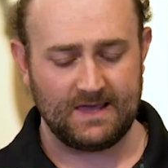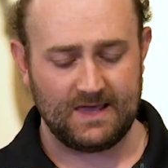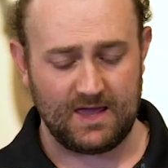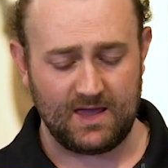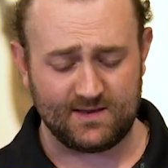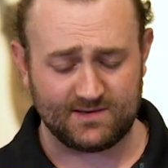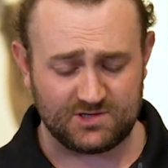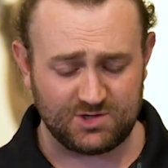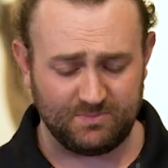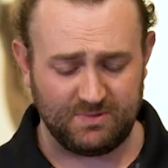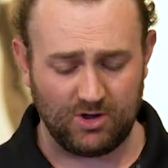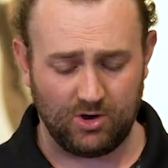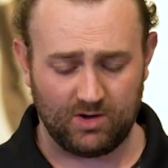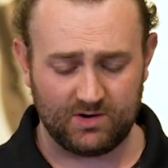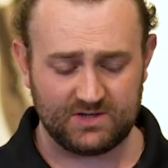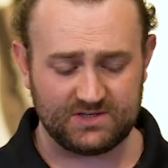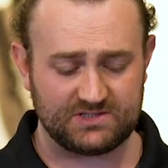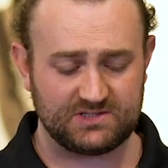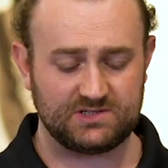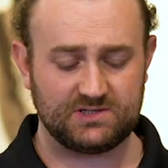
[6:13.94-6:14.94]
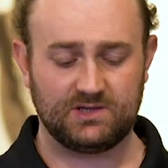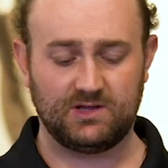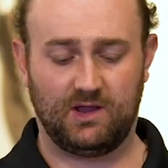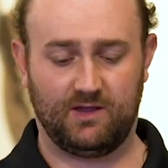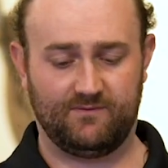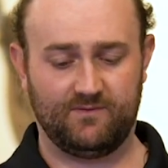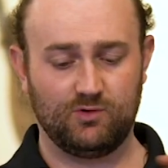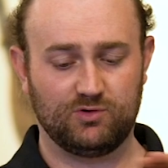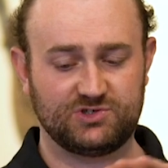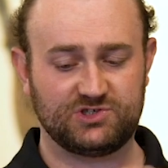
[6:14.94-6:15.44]
And to be honest,
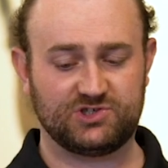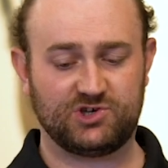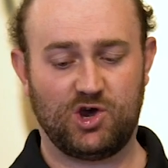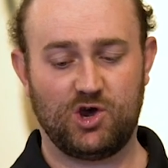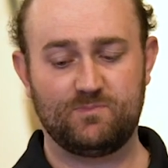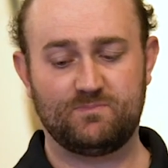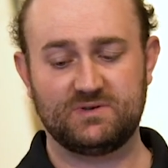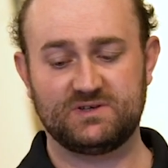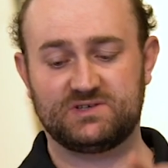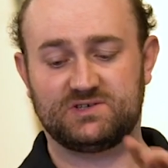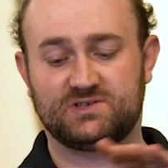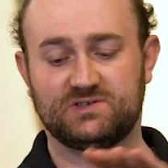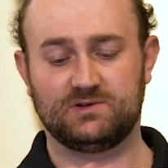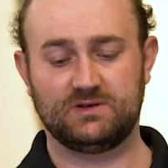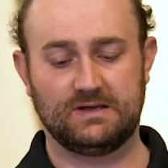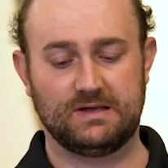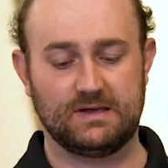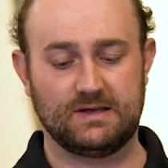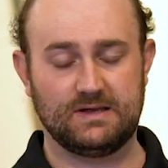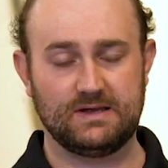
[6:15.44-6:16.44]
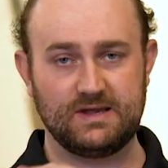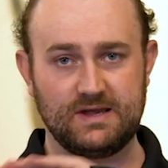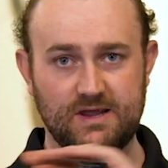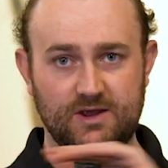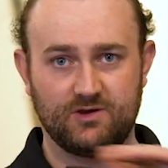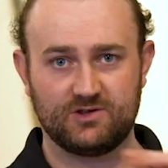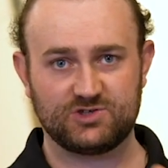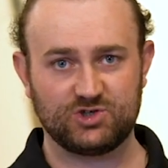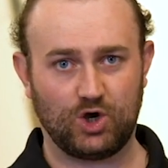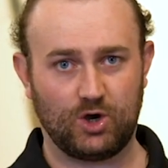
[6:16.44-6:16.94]
if your scope is
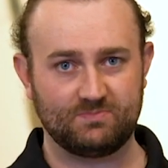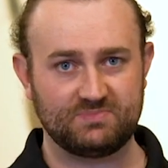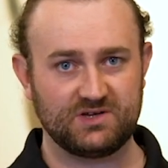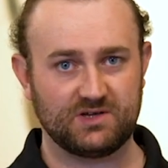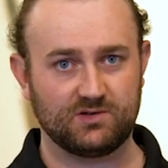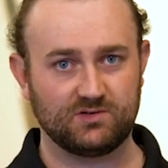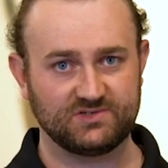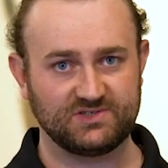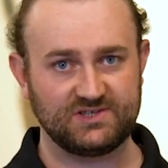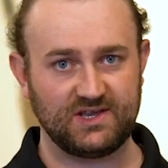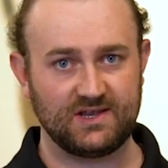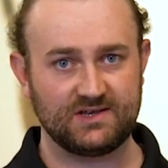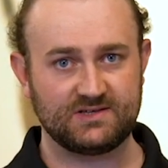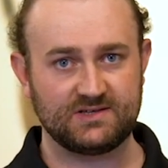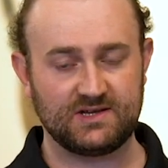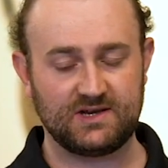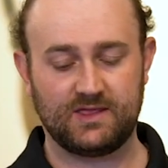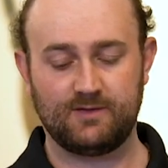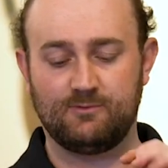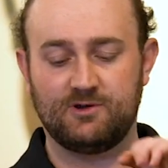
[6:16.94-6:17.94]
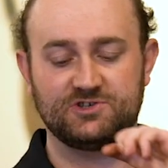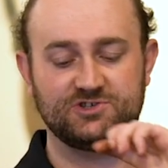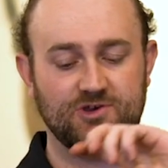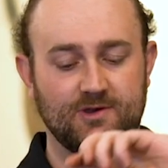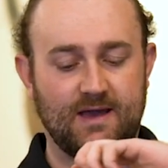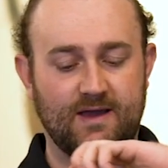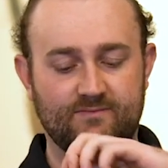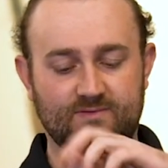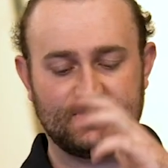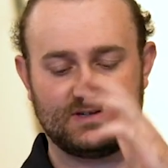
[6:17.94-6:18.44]
near its optical center, in other words,
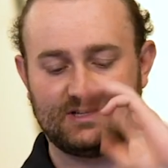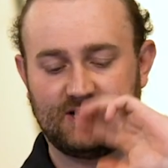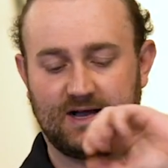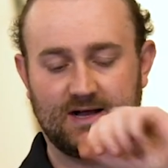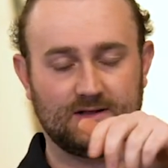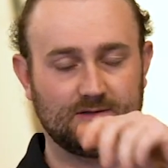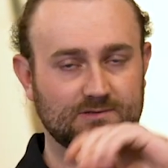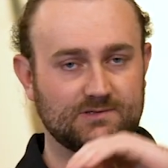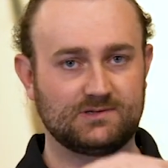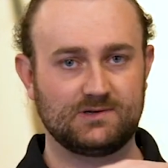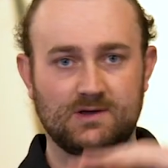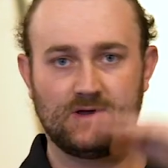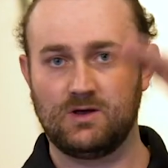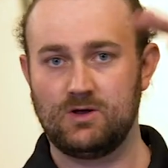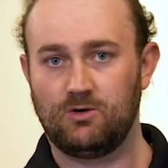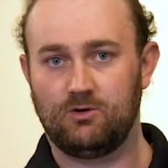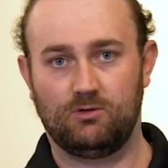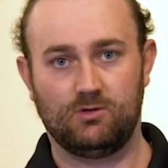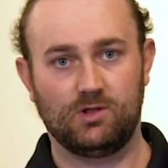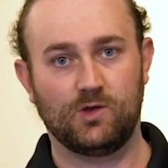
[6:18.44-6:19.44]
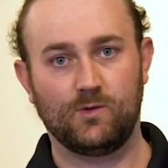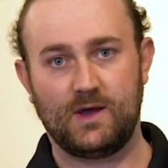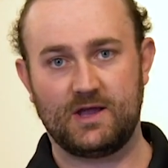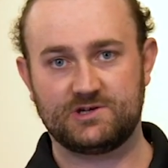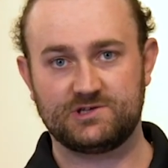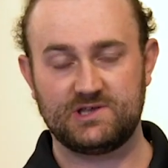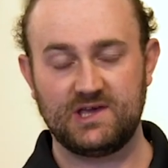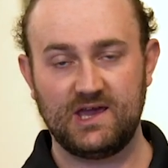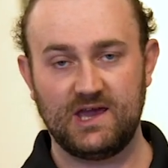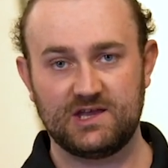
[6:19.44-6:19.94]
you haven't dialed all the way
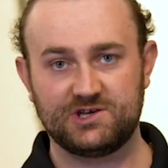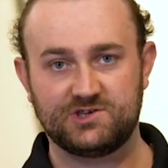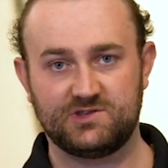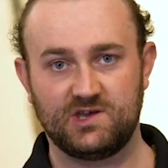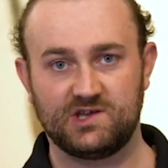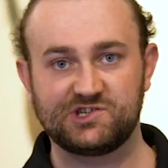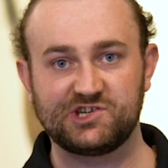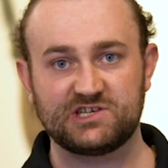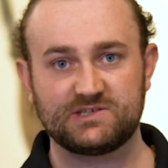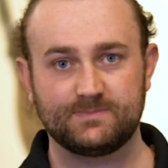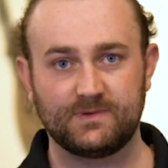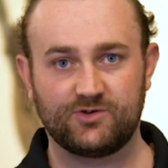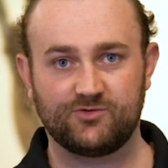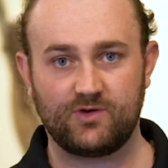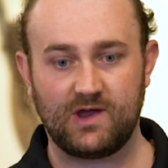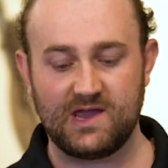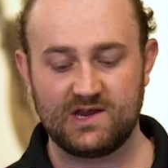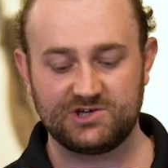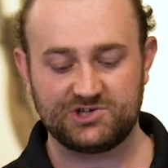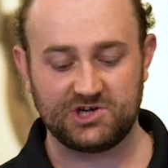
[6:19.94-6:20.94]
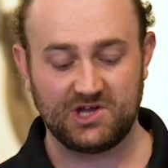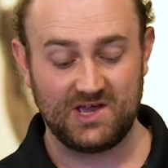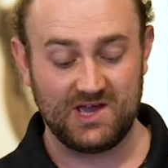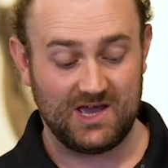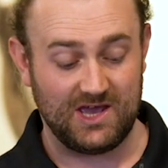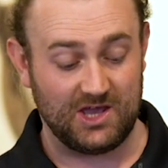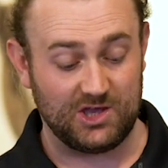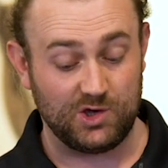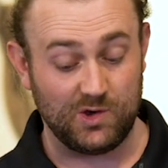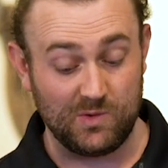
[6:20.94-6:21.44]
to the edge of the adjustment range,
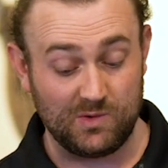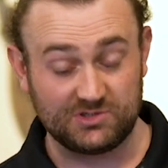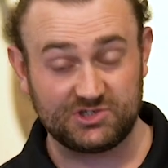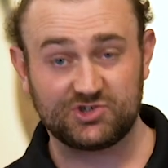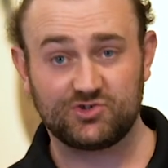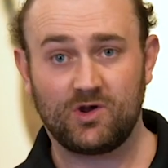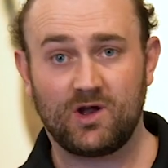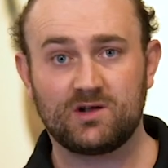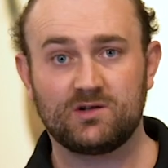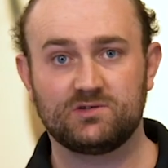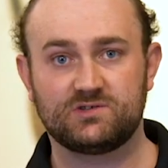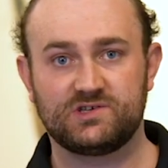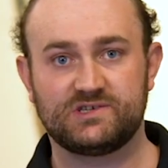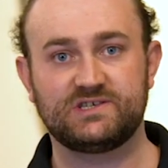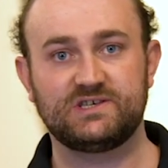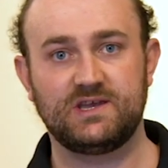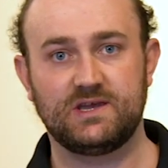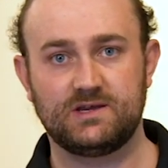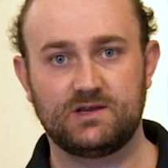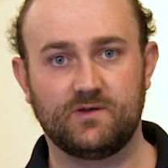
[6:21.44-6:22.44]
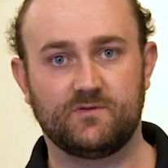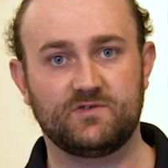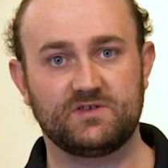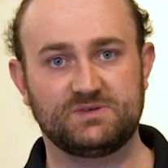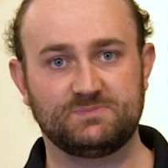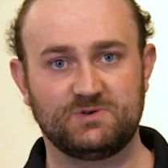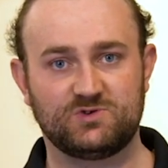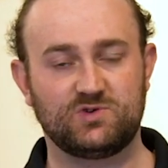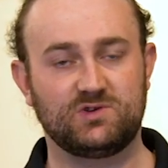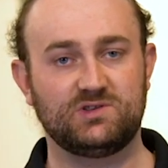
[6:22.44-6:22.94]
you will struggle to see a
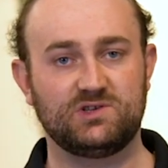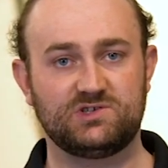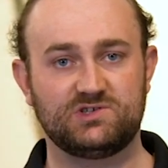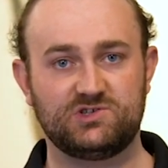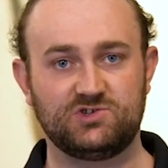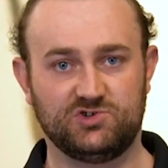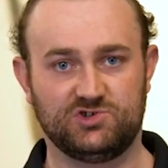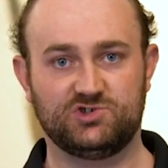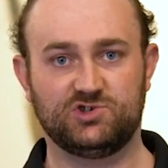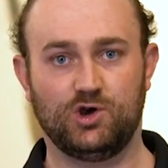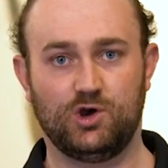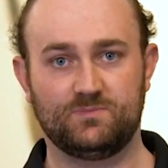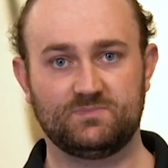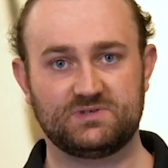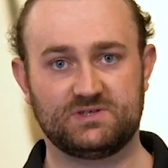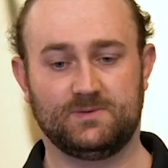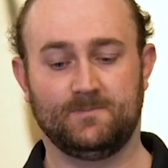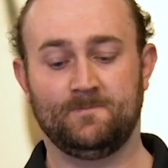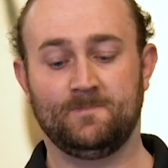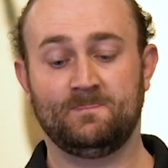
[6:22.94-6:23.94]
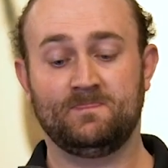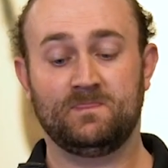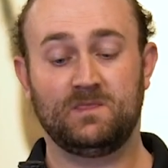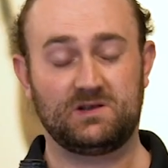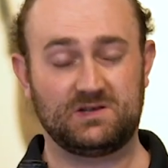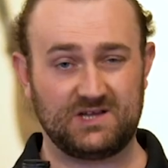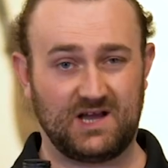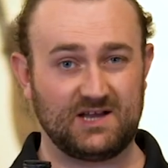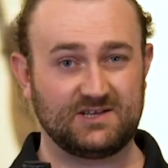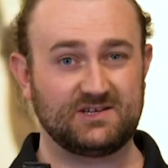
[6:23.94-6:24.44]
difference between these two scopes. The
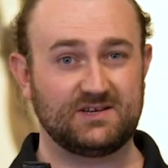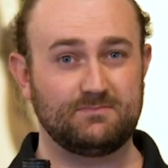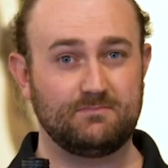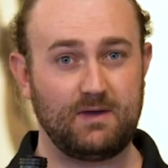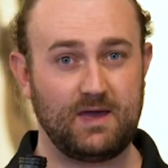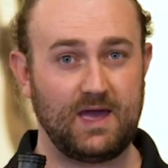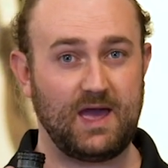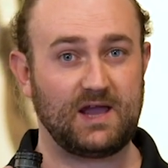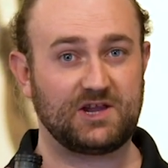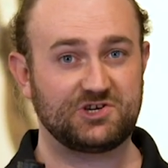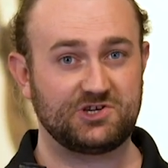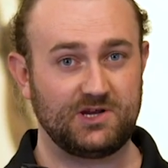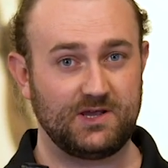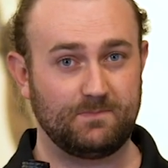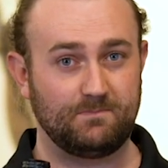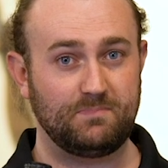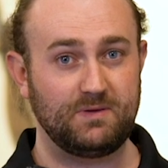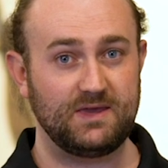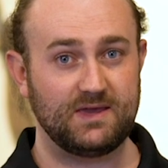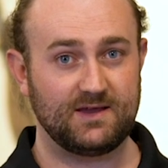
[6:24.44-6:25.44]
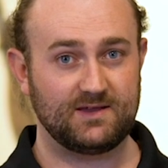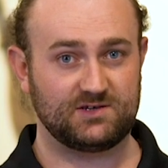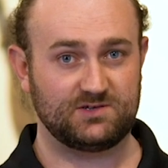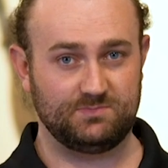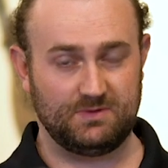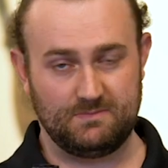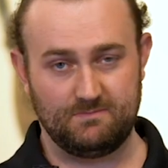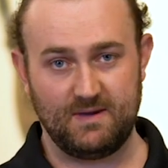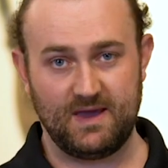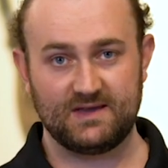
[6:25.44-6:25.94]
Titan may actually appear to
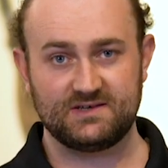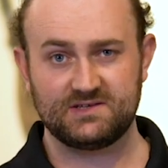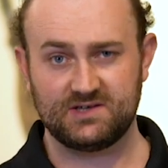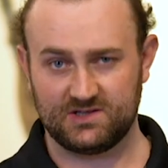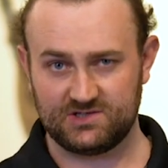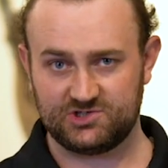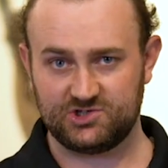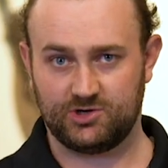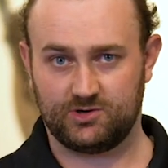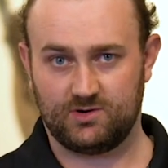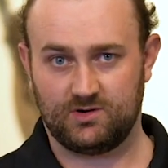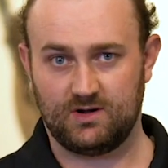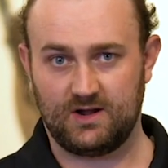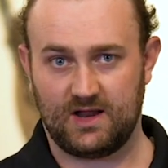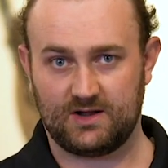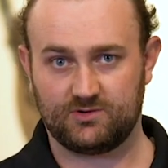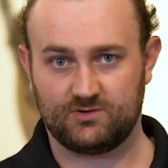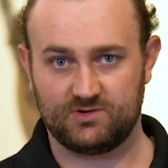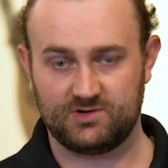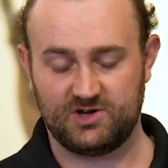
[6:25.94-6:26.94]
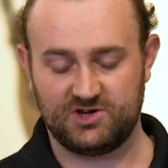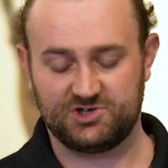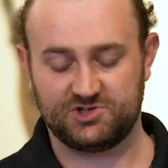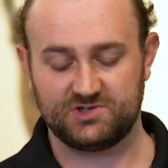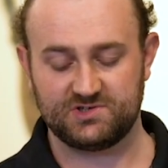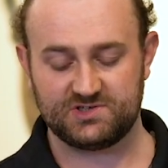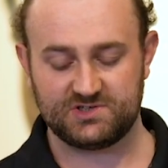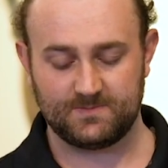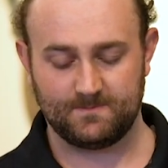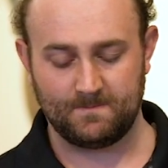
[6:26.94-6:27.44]
be better in certain light
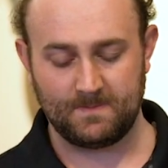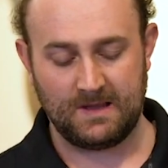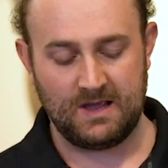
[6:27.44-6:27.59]
conditions.